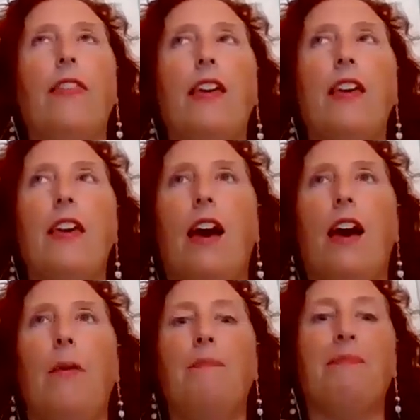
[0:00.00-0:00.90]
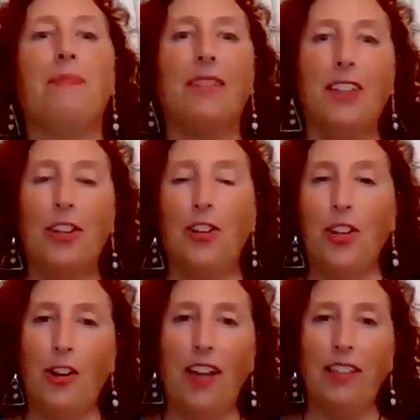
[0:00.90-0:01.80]
the
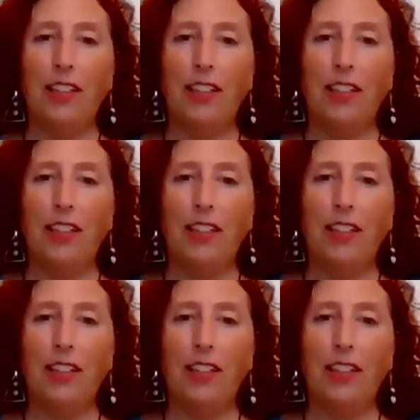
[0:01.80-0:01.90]
clear your